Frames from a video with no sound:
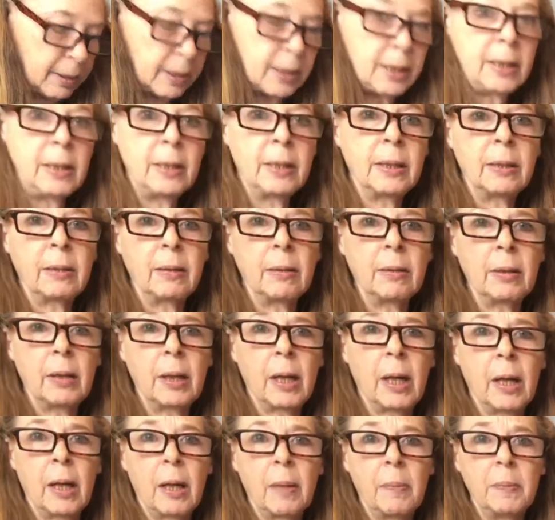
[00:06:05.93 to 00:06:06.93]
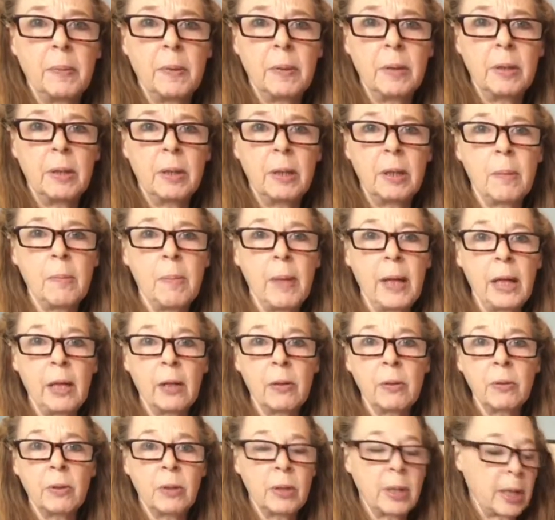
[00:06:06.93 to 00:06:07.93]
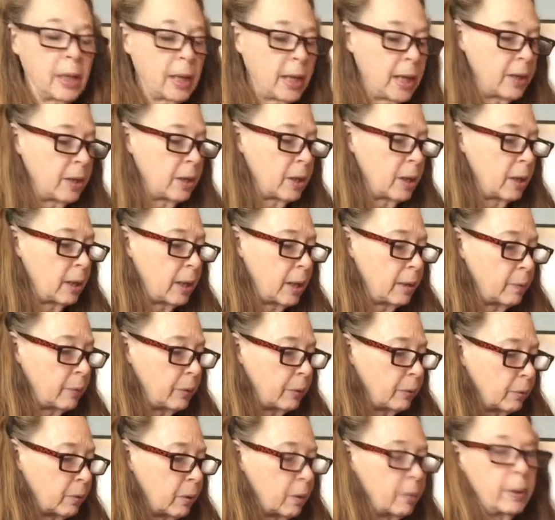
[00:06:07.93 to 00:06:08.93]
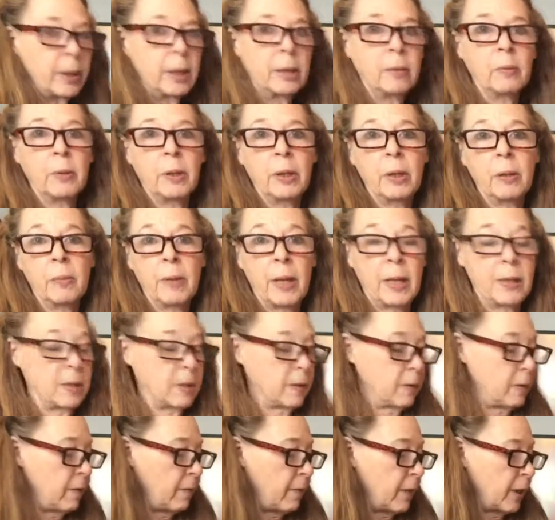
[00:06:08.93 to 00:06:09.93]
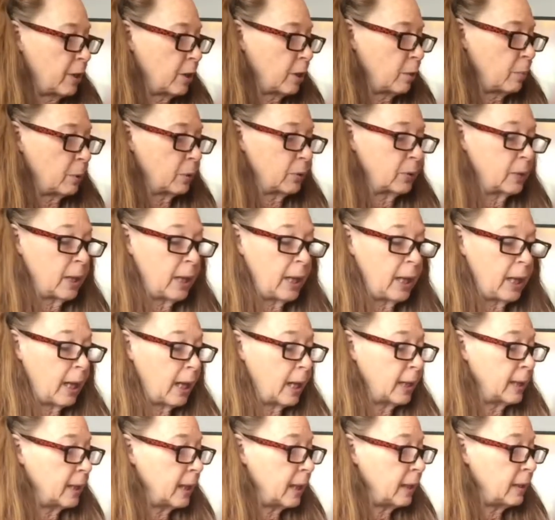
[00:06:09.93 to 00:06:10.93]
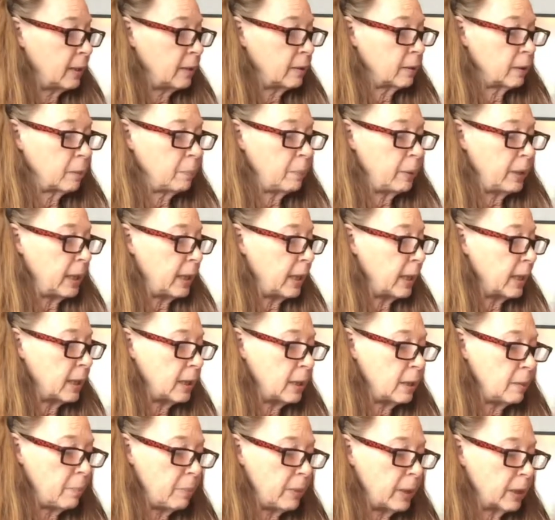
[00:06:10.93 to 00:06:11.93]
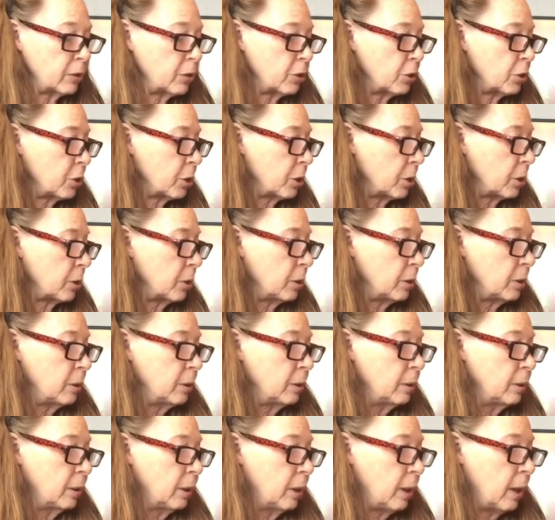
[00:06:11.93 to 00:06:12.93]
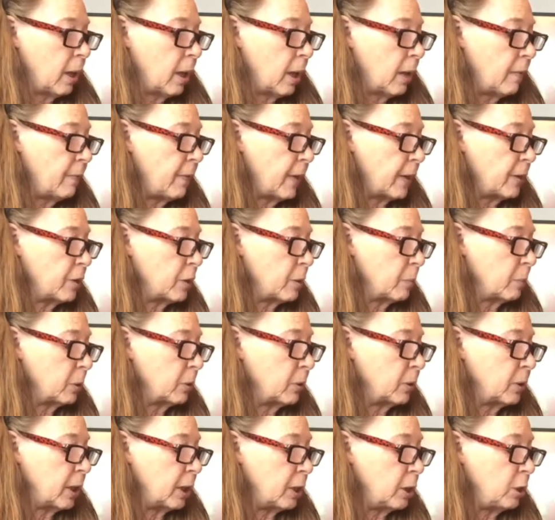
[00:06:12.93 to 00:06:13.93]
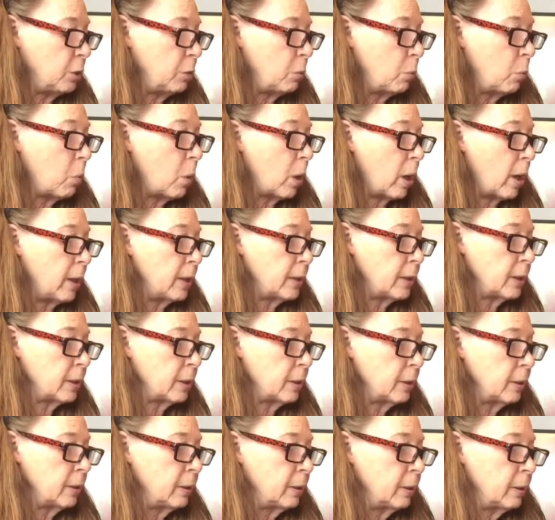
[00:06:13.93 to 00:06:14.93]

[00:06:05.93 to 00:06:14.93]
these cut up tomatoes that I thought I would throw in with the rest of the vegetables. Again, this could be any mixture of vegetables that you want.